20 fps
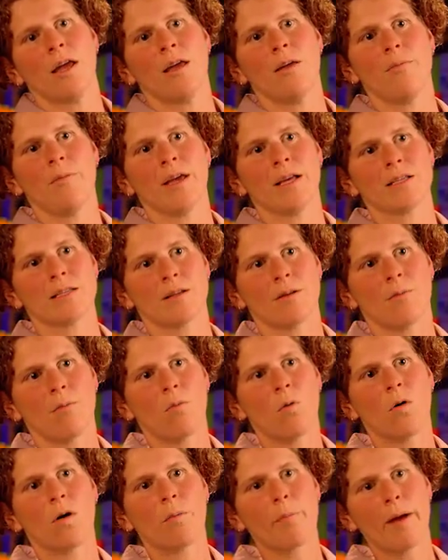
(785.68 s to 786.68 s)
it makes it a
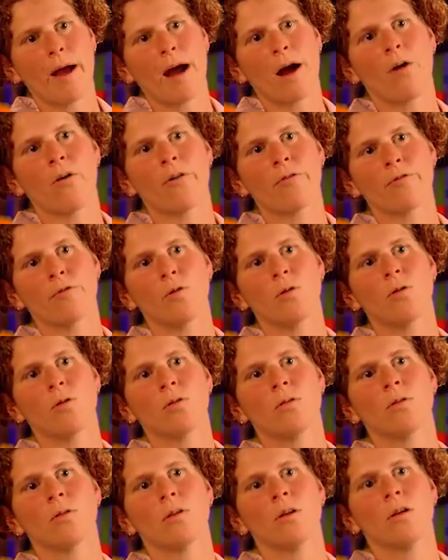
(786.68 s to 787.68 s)
more
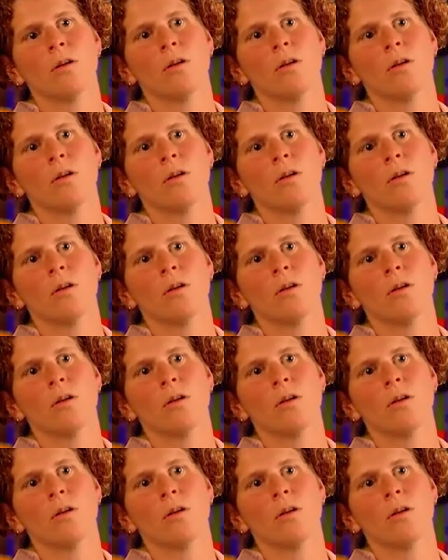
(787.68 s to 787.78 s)
powerful,